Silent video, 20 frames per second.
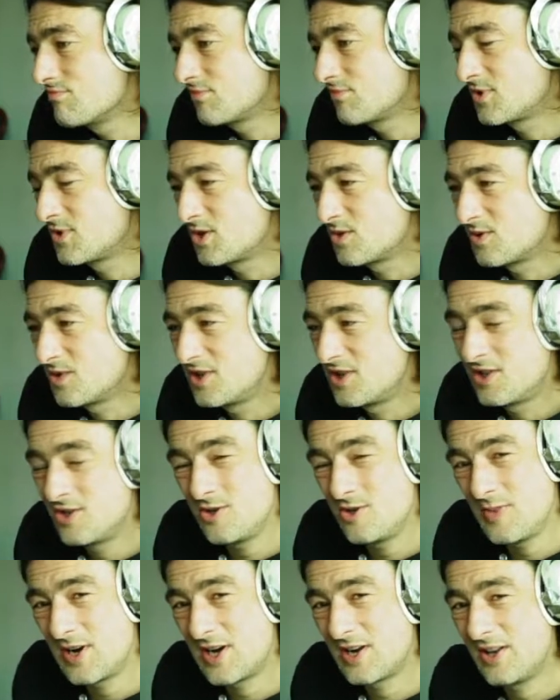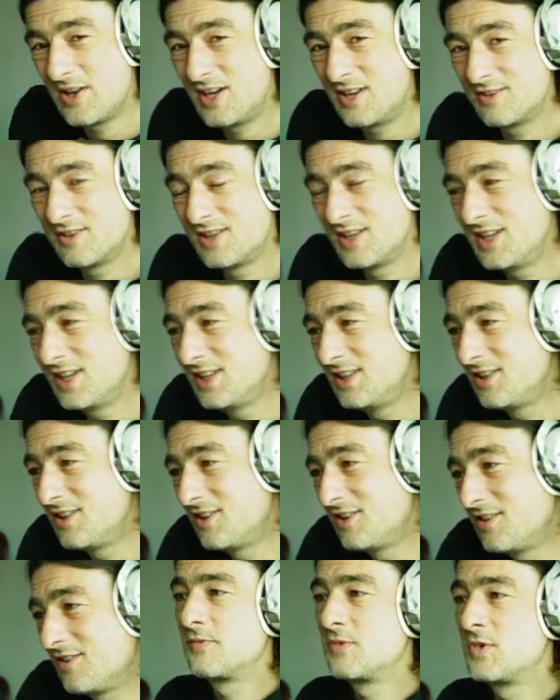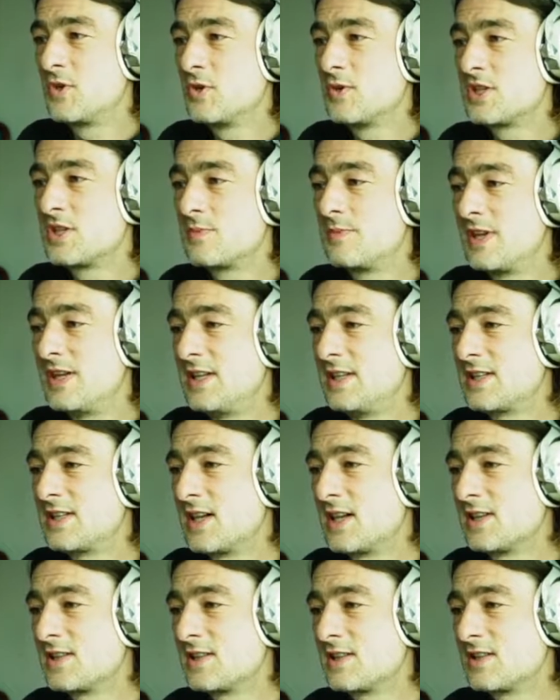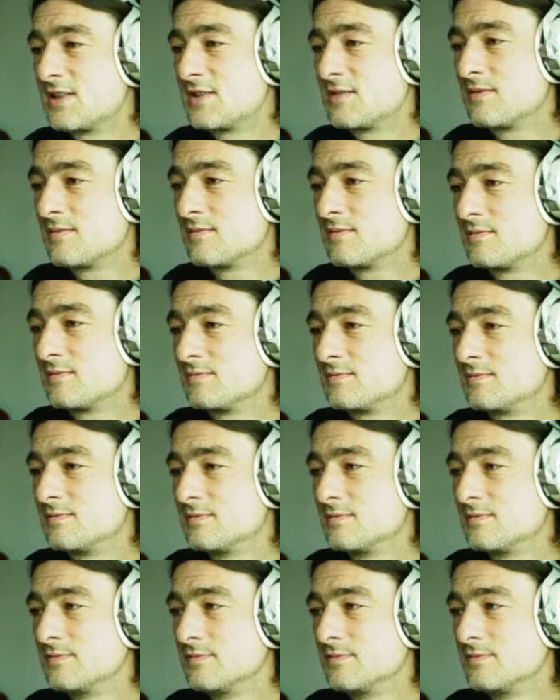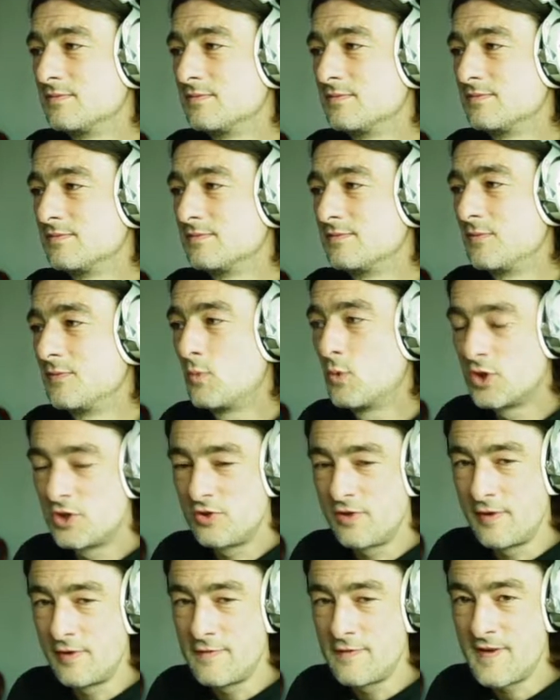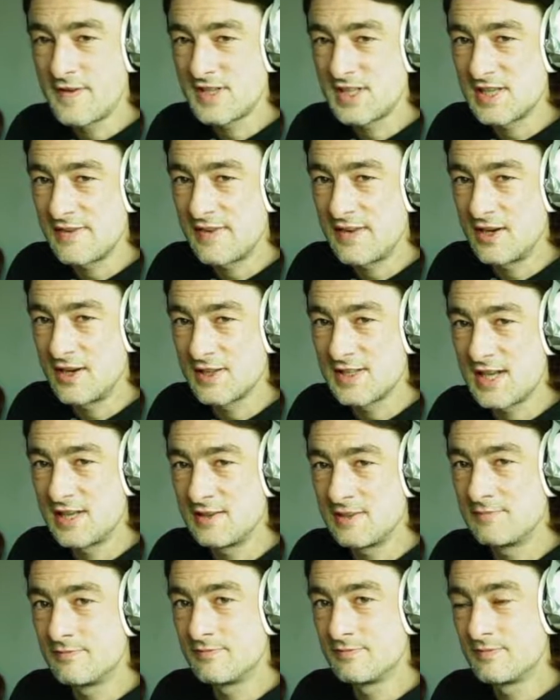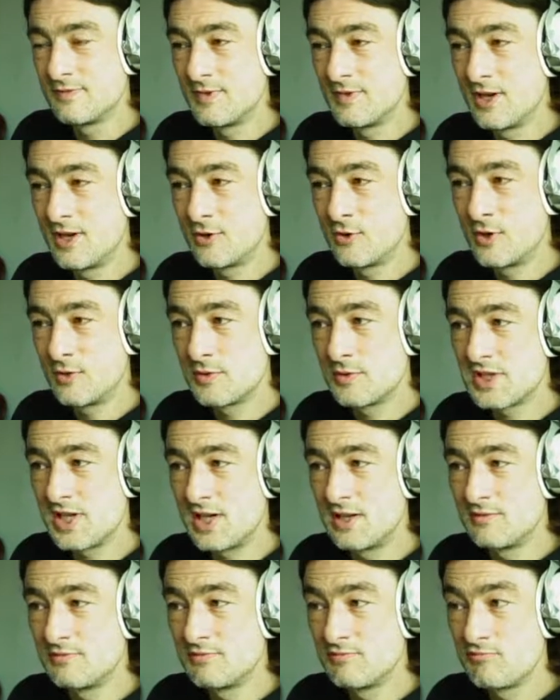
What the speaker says: Don't know what you do about that, really. Do a speed test. 1, 2, 3, 4, 5, 6, 7, 8, 9, 10. How quick was that?